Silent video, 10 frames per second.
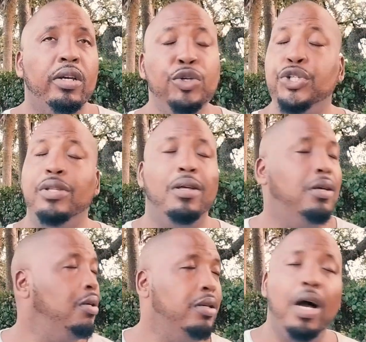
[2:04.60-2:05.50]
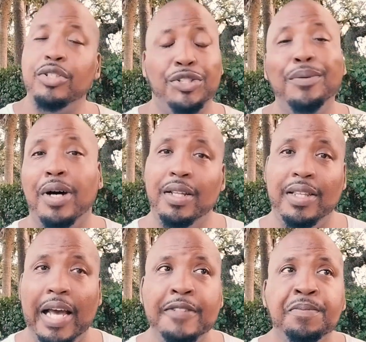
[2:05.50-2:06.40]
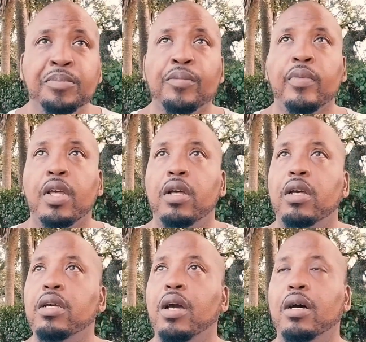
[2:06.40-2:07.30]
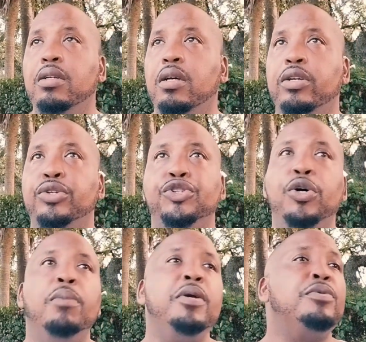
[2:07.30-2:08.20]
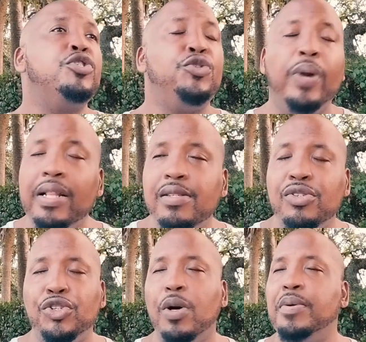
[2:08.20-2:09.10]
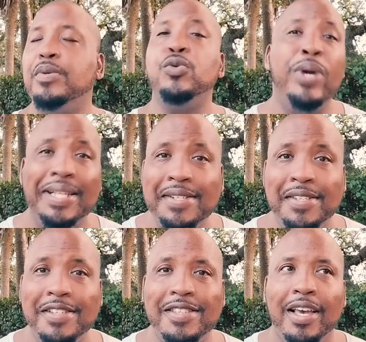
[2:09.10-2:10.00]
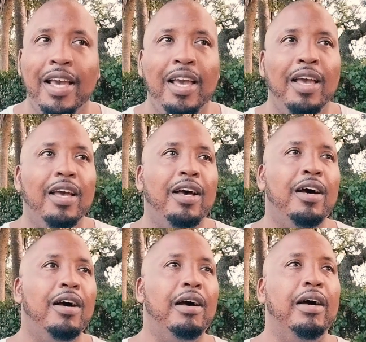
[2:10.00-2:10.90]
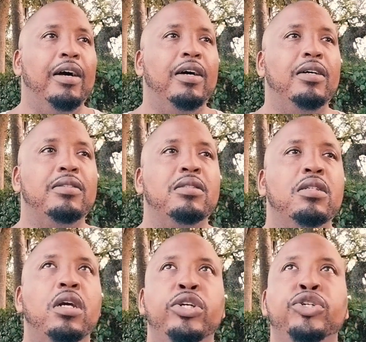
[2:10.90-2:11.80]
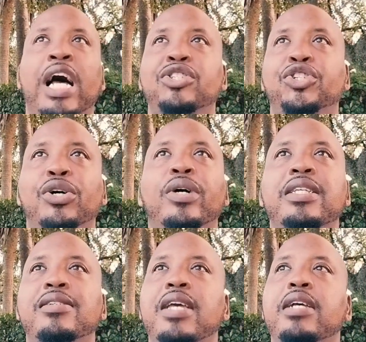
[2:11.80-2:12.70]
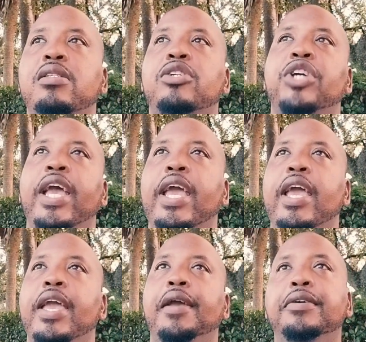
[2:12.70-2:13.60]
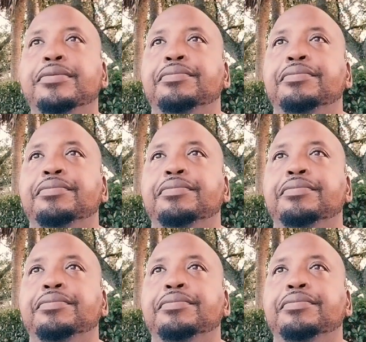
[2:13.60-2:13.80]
You sh- y'all showing all of that. Y'all, you're showing people's strengths. You're showing people's weaknesses. Uh, you're not showing this in such a